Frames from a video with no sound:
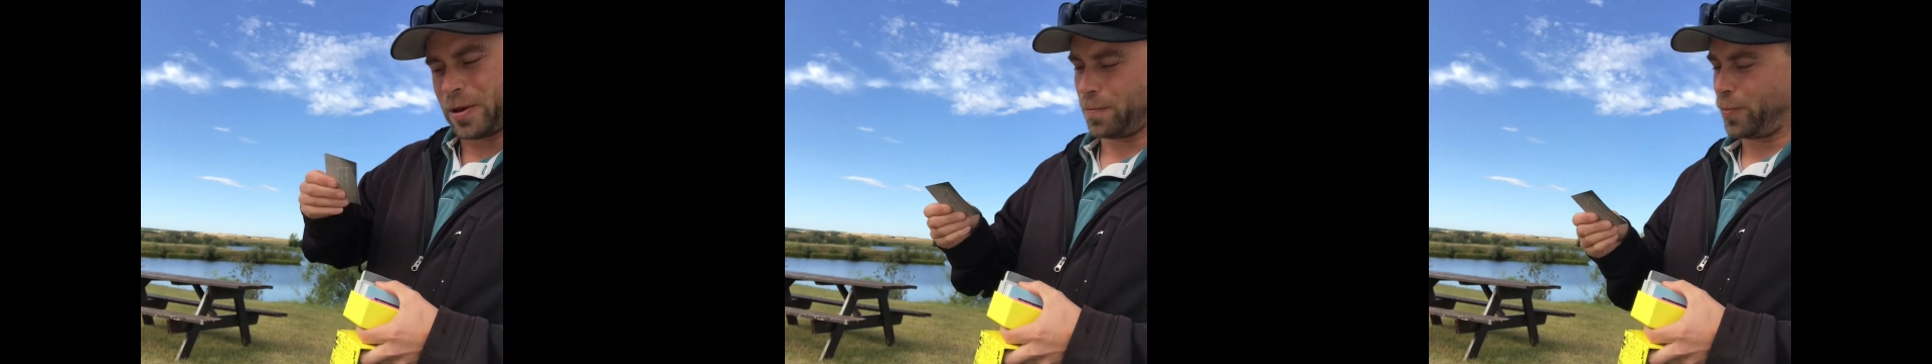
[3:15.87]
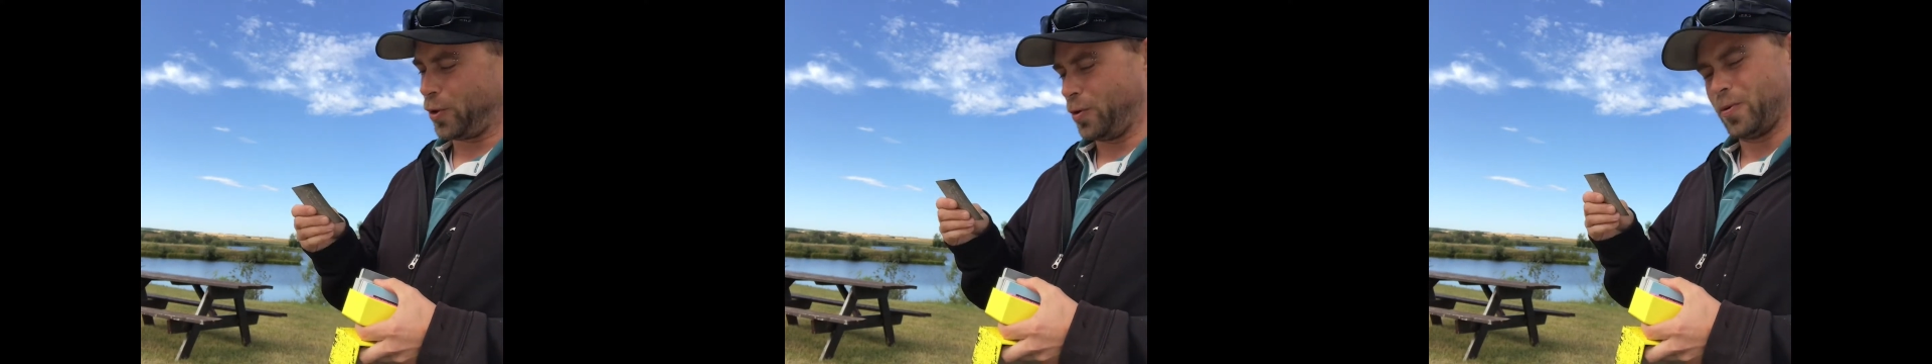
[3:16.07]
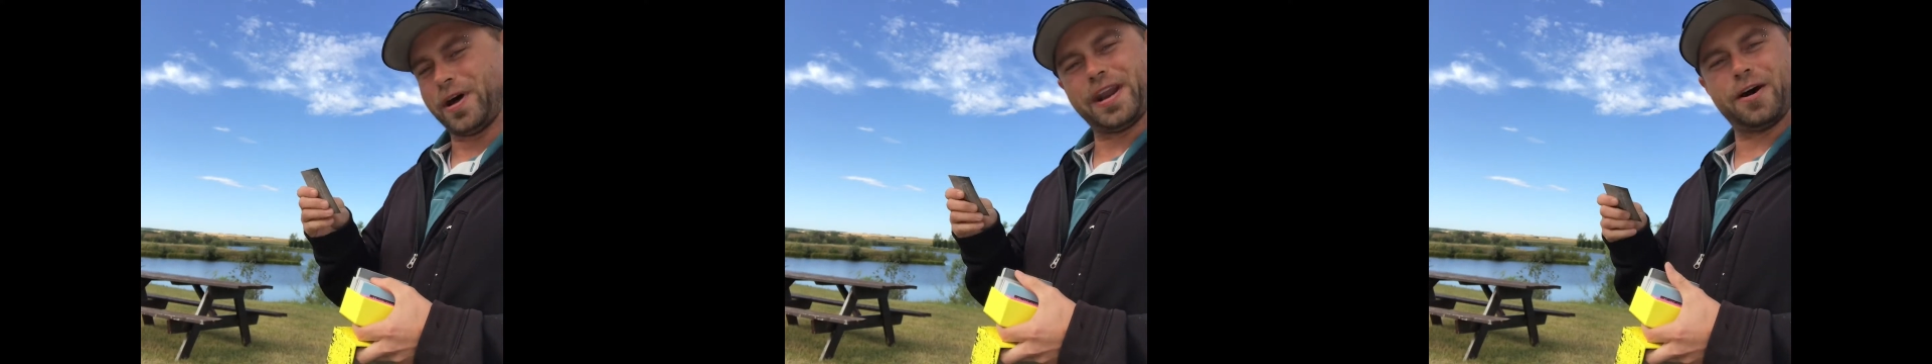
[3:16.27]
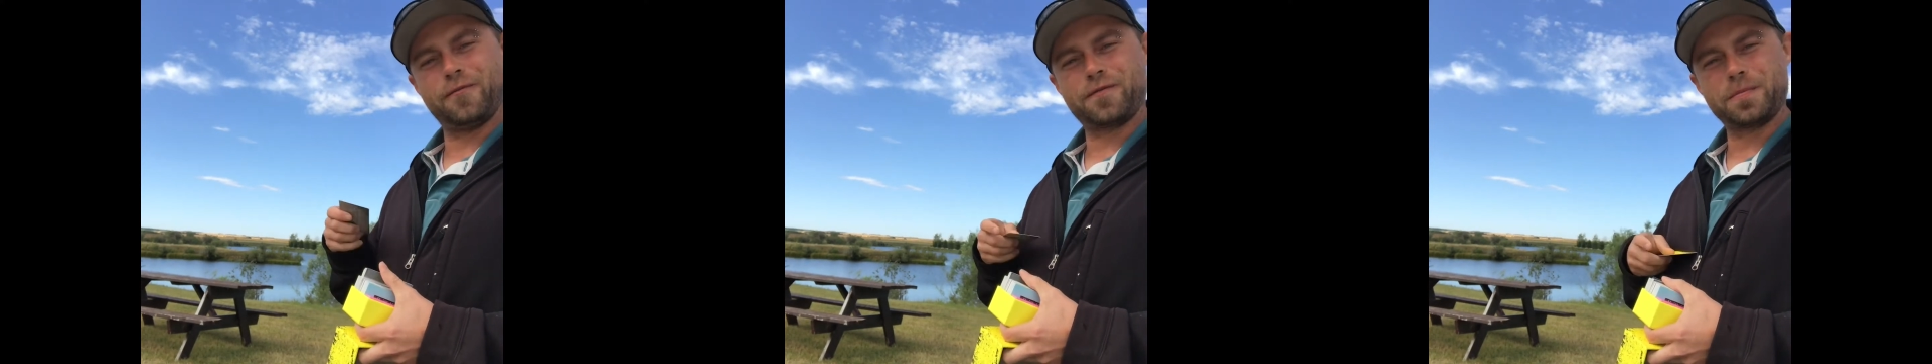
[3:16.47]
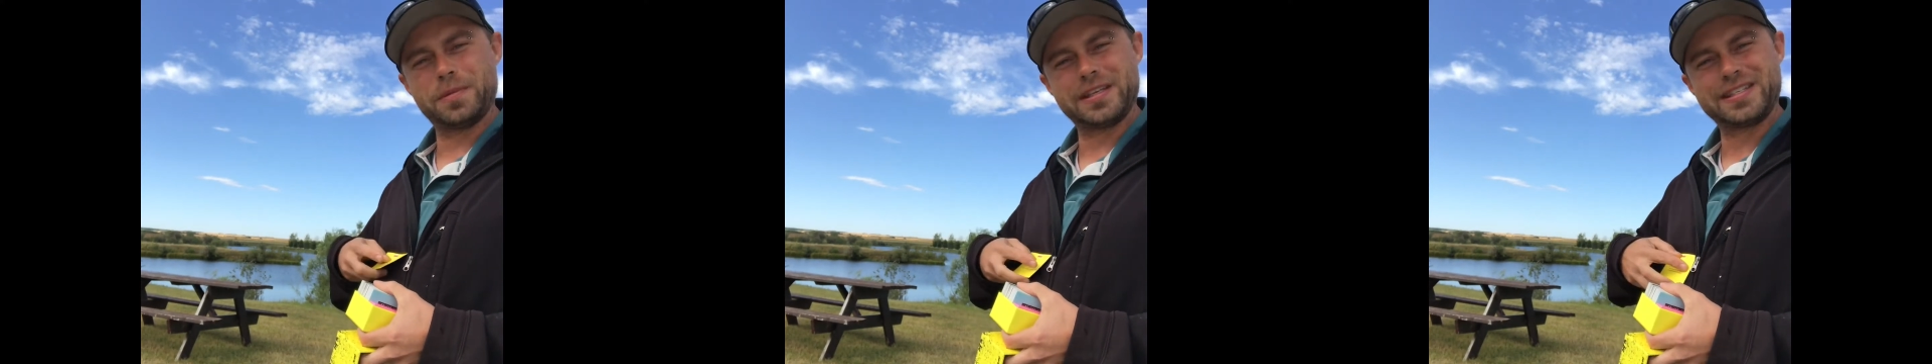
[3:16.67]
pull one out
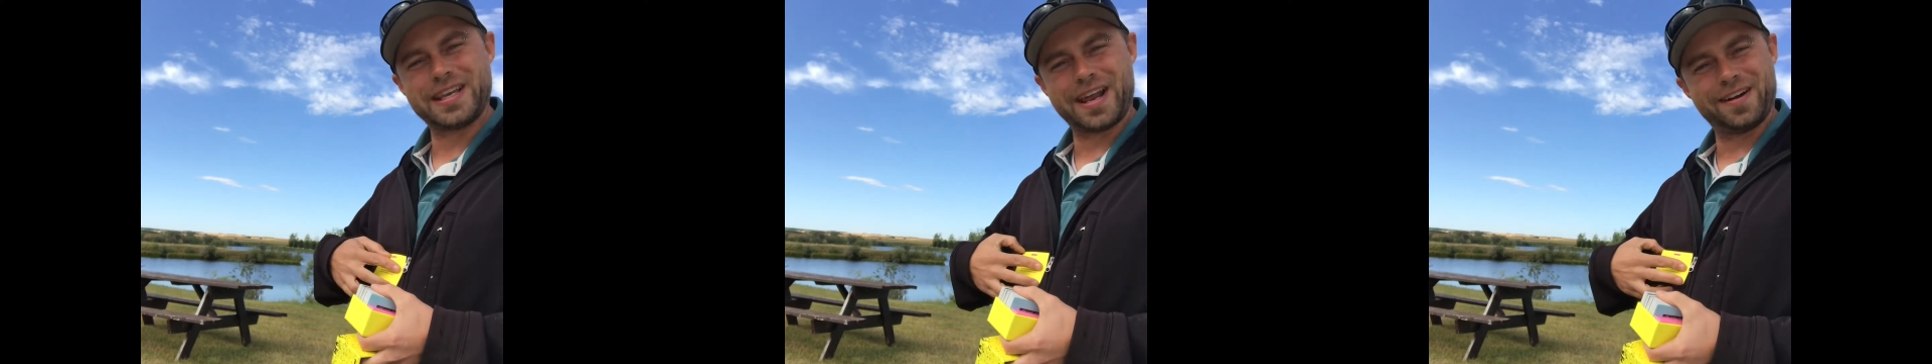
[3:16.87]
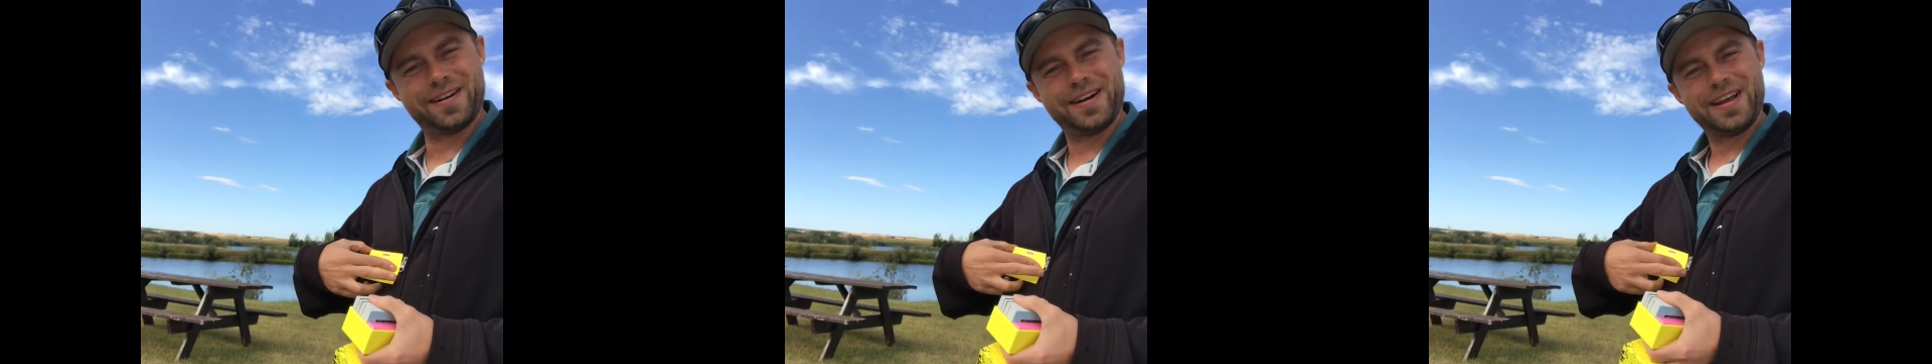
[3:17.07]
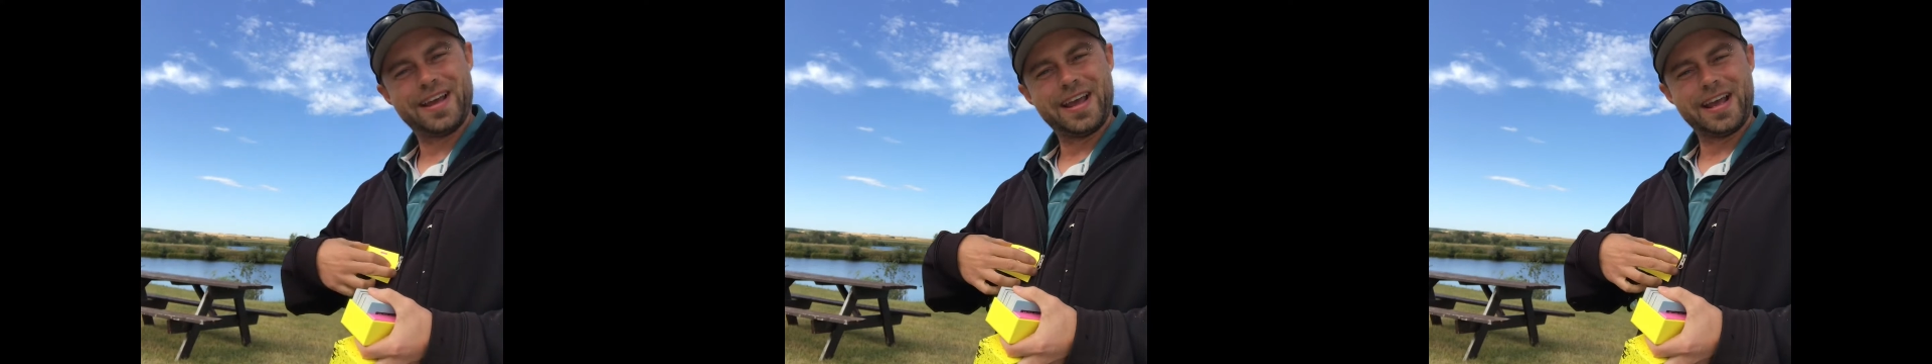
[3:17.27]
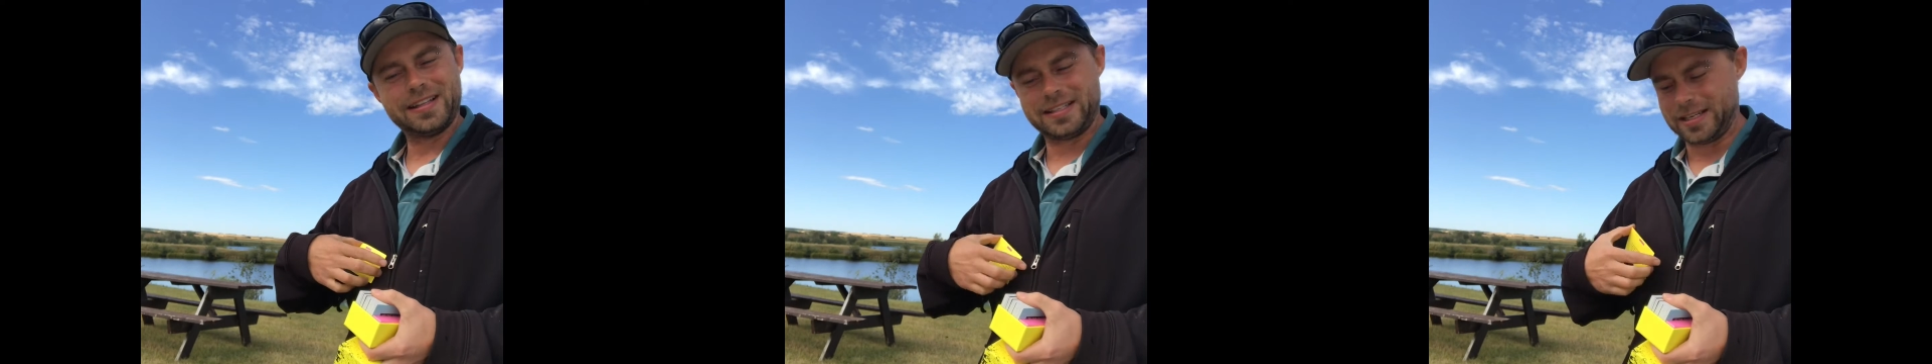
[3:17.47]
from the center and